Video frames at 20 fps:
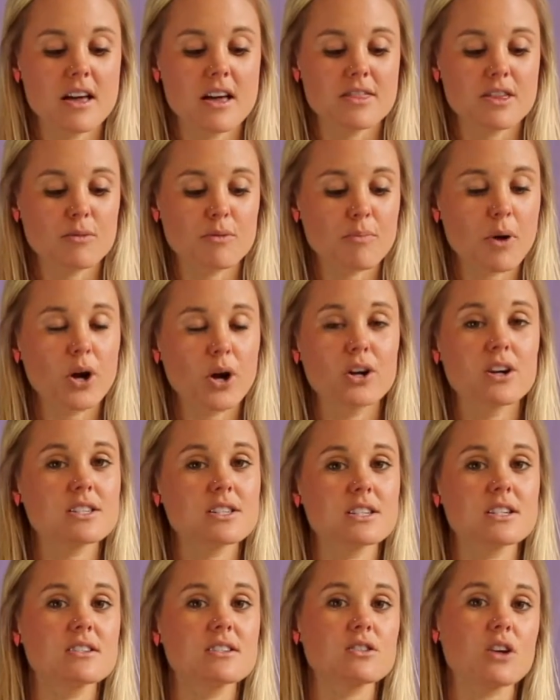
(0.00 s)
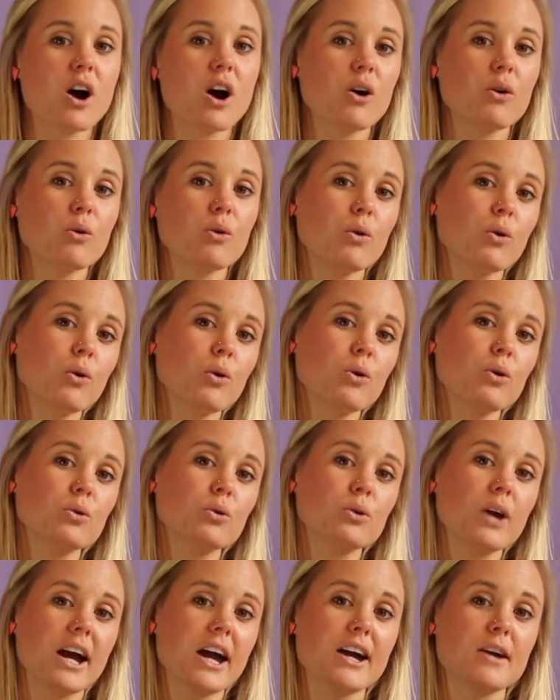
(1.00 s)
The poses are
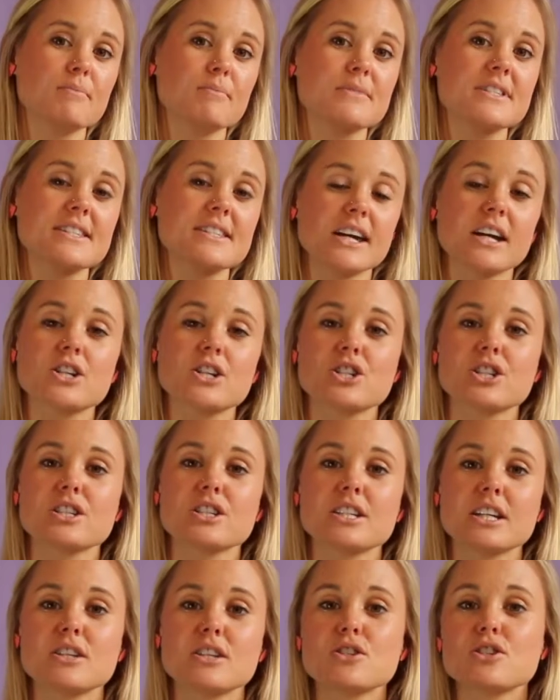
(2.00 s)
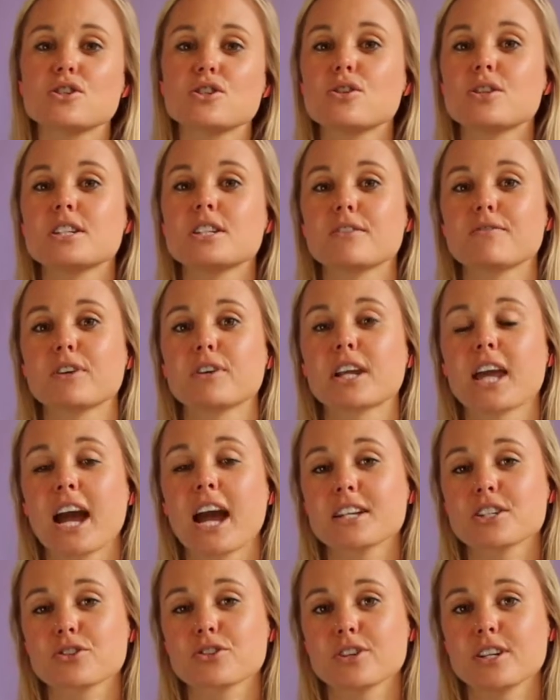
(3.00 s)
all sectioned into the different
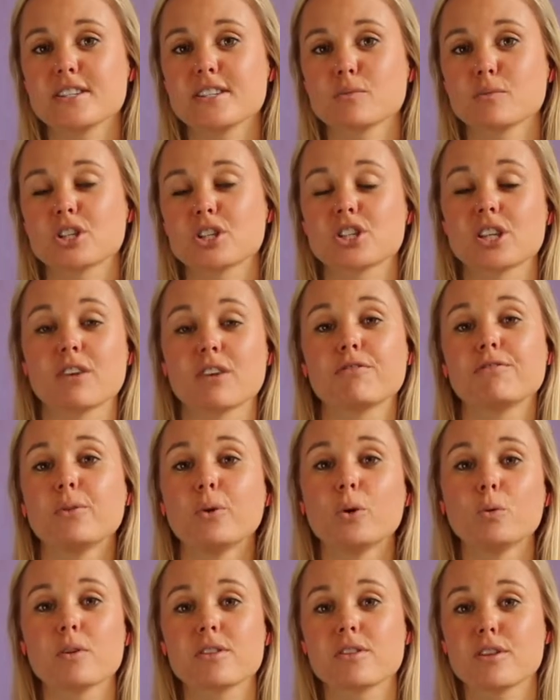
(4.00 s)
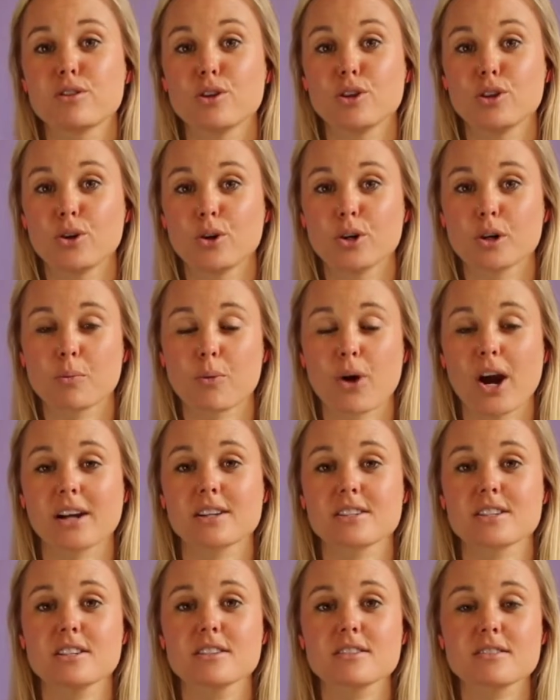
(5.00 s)
categories in which they fall within the yoga
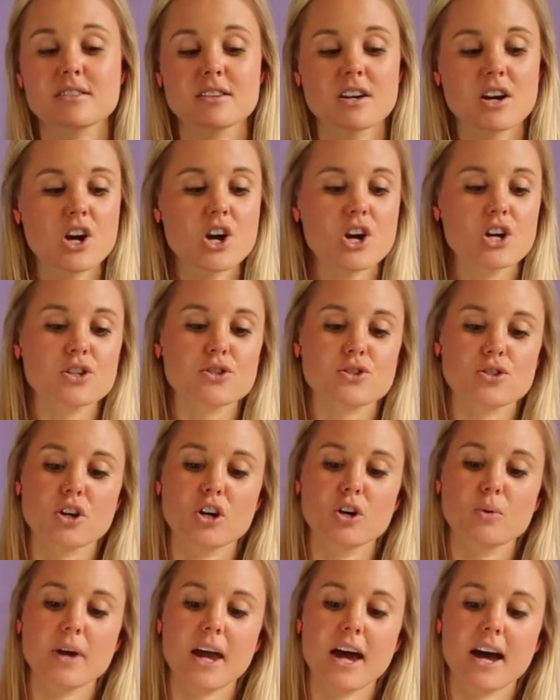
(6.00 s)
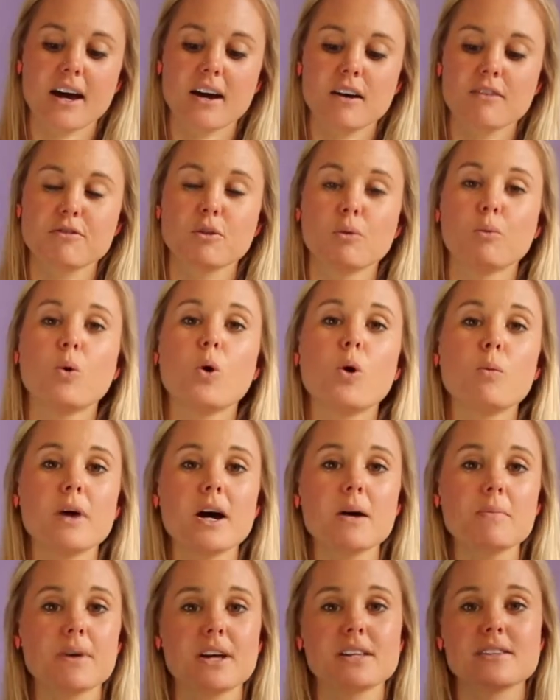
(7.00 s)
practice. So we have
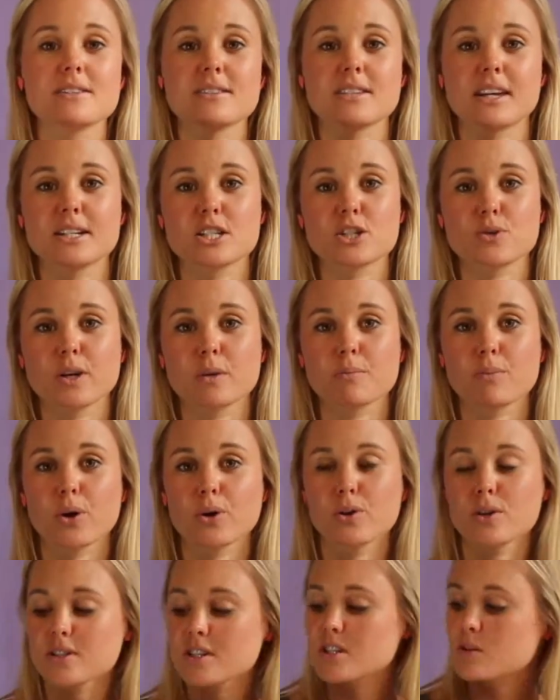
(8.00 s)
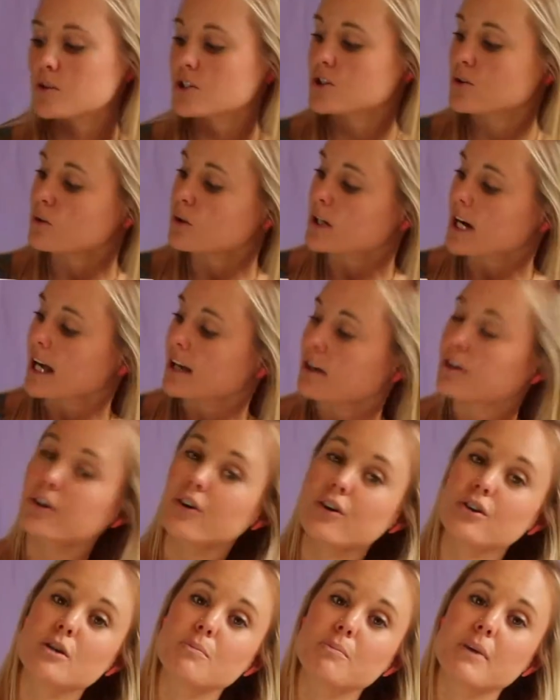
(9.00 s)
warm-up and centering poses, which are all
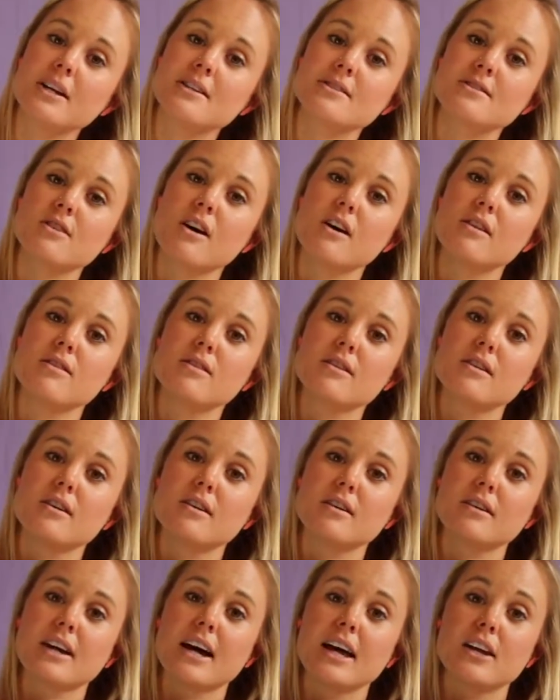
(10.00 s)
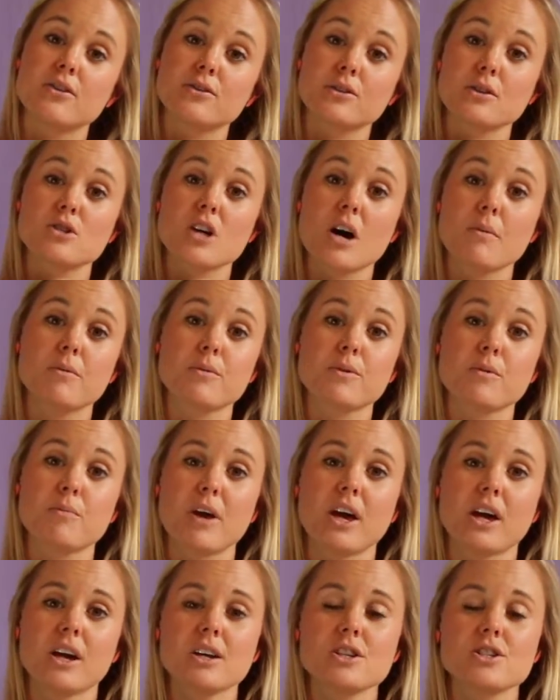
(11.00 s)
color-coded based on the color at the top of the
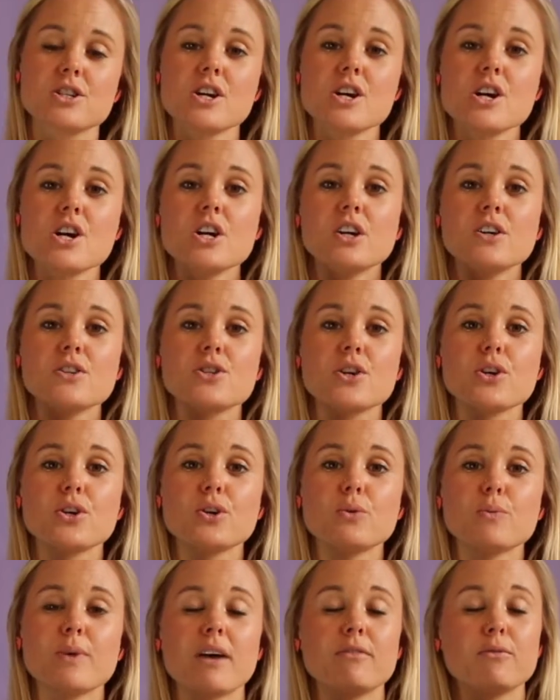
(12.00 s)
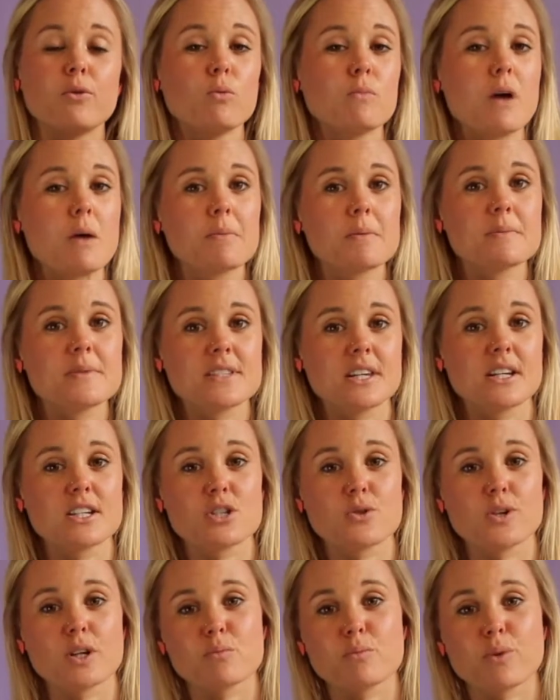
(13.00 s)
page. So we have warm-up and
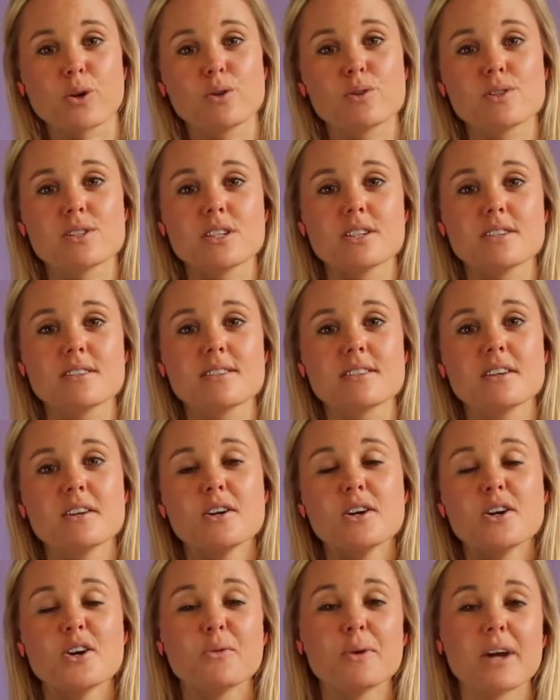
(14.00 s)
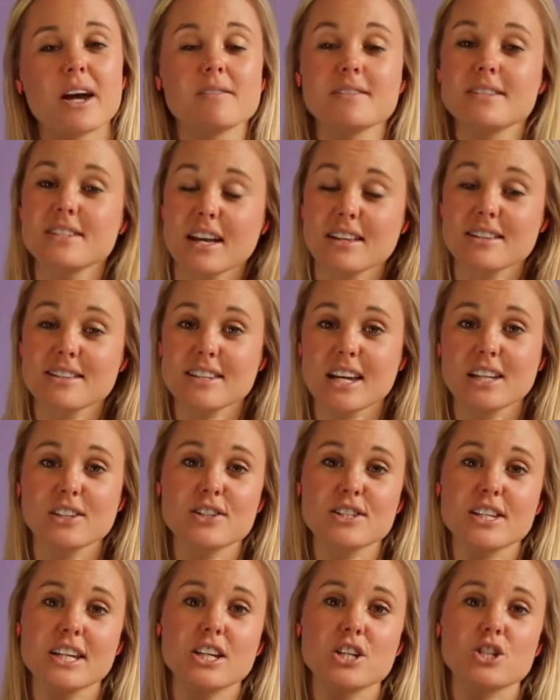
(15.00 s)
centering poses. We have sun
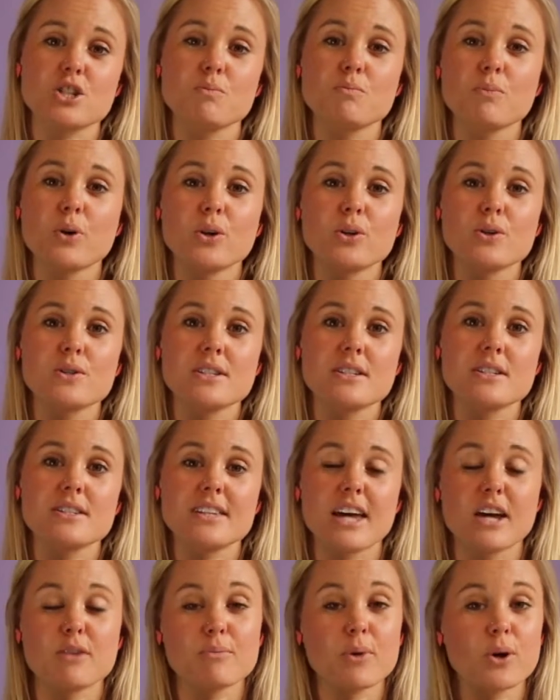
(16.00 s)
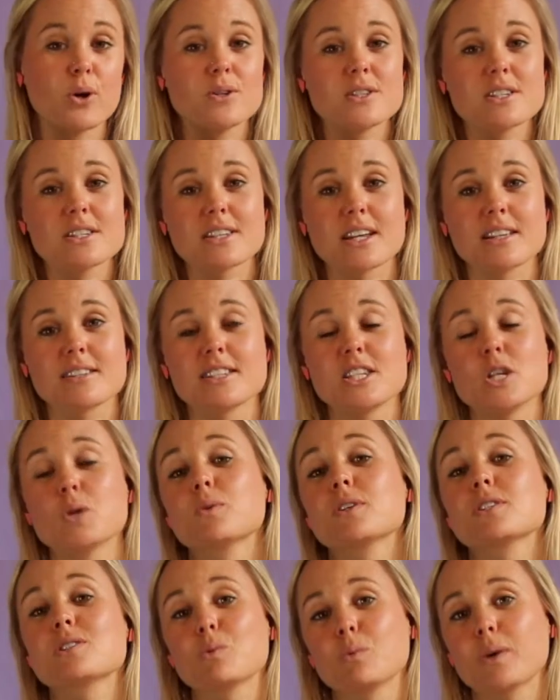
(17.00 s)
salutation poses and poses that
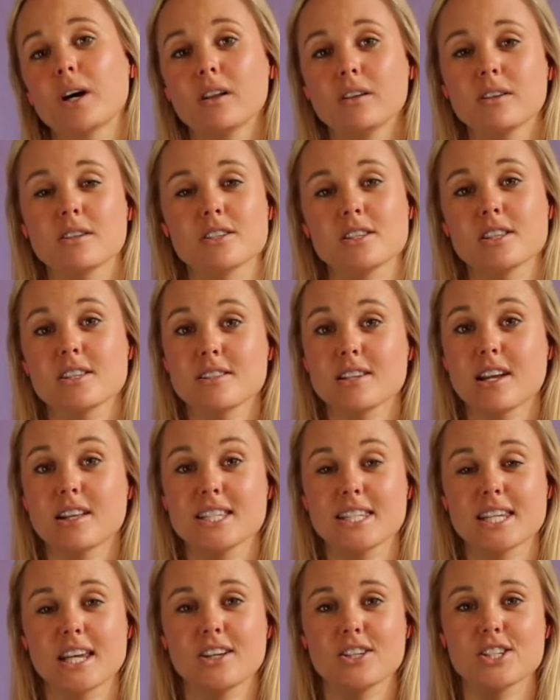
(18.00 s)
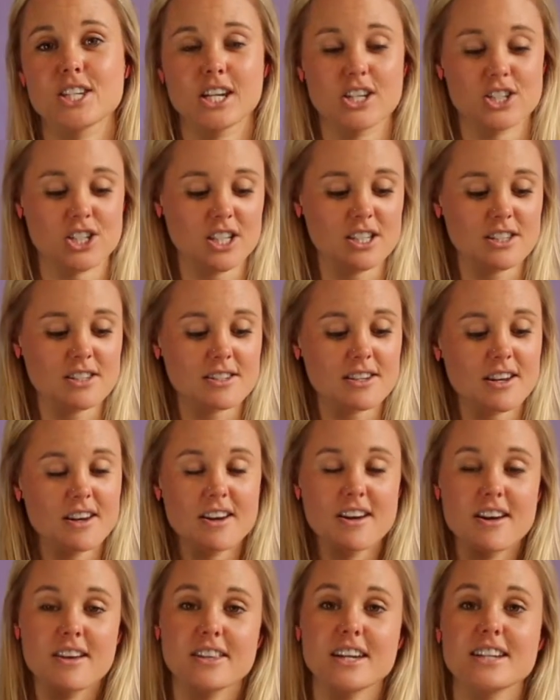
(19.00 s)
sequence well into the sun salutations.
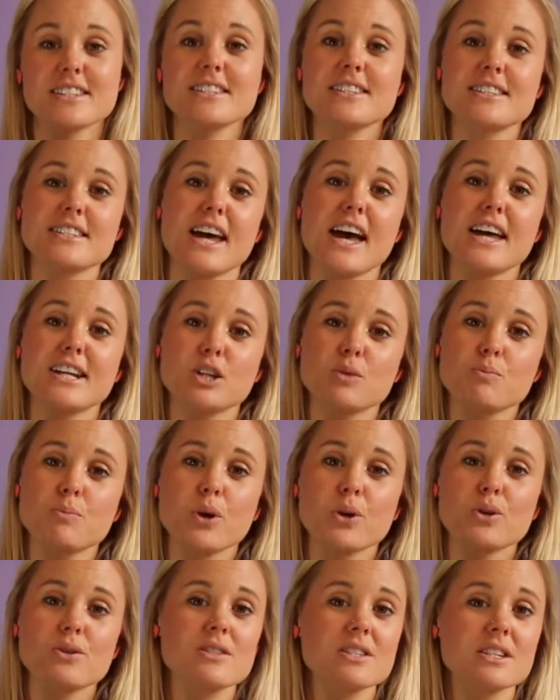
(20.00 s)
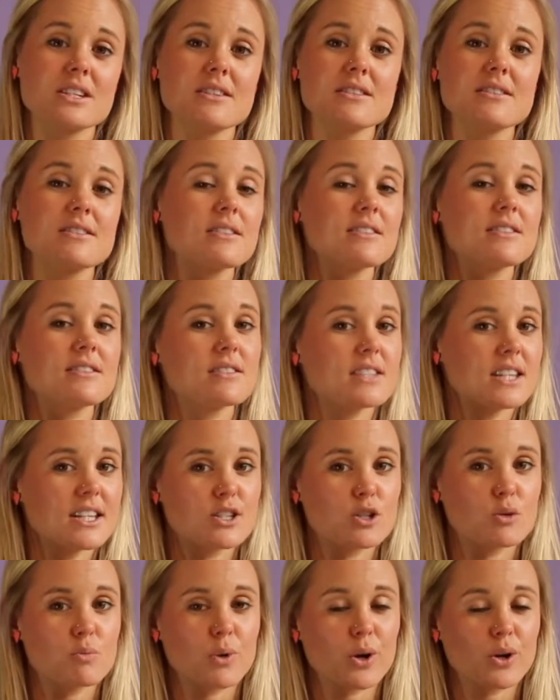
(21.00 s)
There's standing poses,
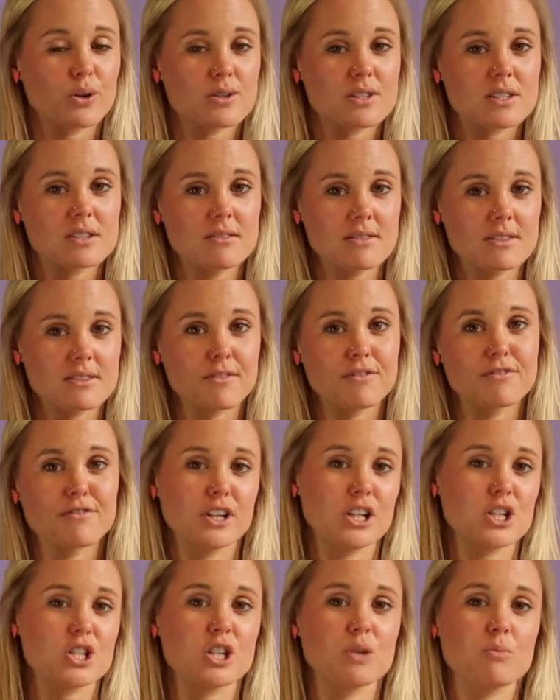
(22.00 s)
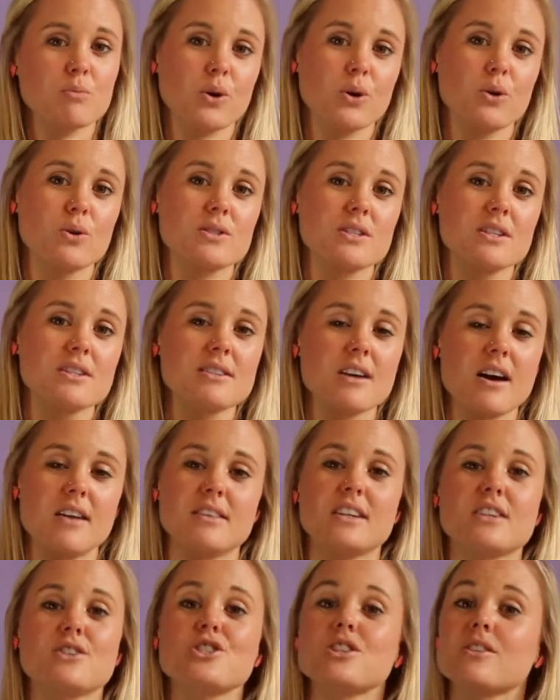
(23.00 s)
seated poses, finishing poses, and
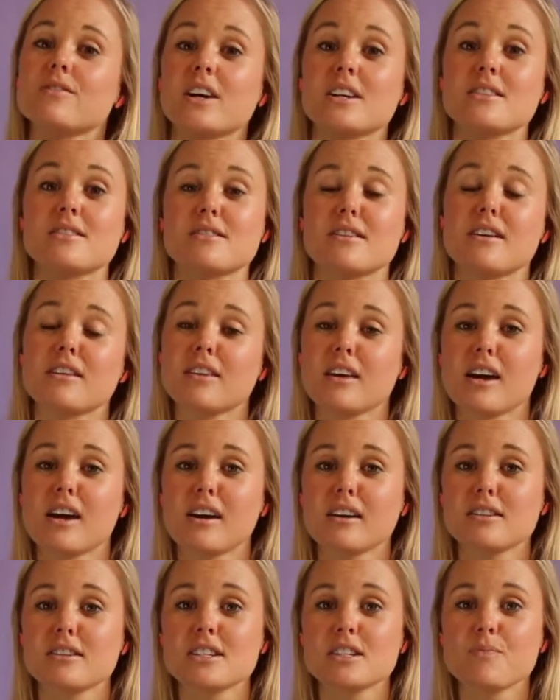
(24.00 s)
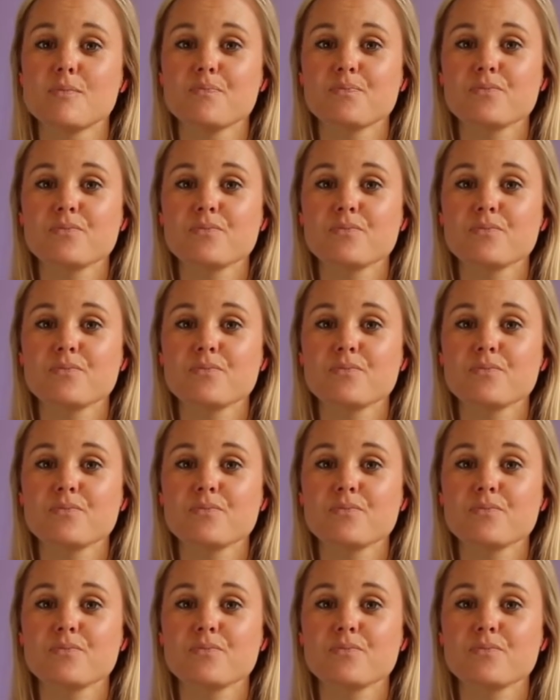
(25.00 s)
then shavasana at the end.